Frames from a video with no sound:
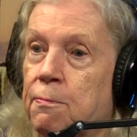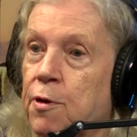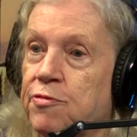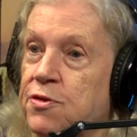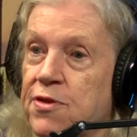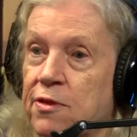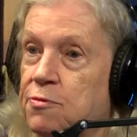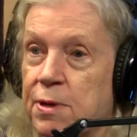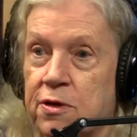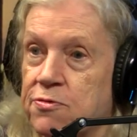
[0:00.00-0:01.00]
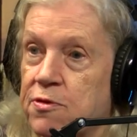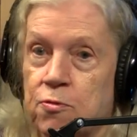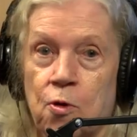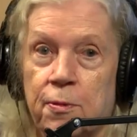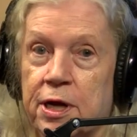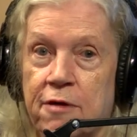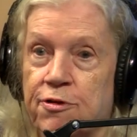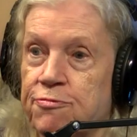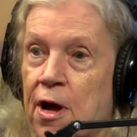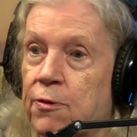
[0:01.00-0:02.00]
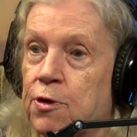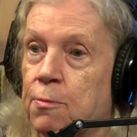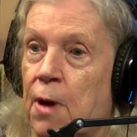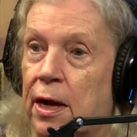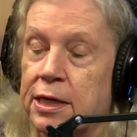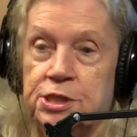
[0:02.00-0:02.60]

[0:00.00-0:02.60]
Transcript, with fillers: perfect sense because nobody ever found her body.